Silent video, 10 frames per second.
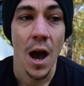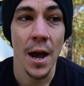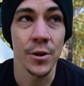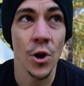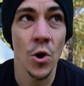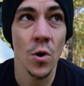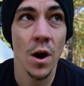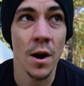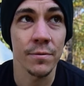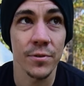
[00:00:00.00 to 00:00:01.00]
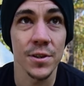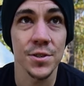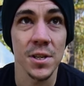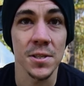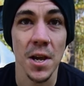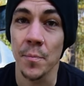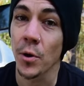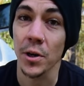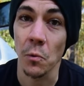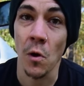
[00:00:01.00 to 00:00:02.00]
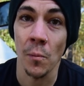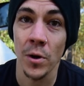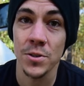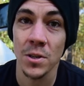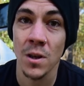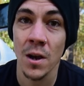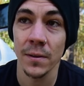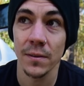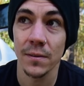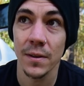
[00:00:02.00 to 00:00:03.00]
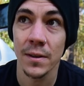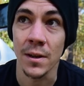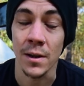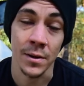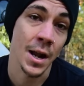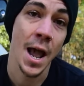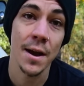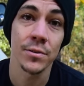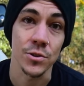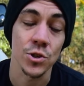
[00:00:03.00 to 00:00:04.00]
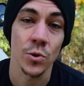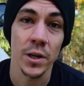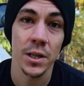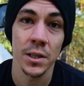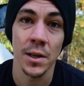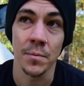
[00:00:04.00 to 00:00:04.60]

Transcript: I know, for instance, I park at Walmarts a lot, or have historically.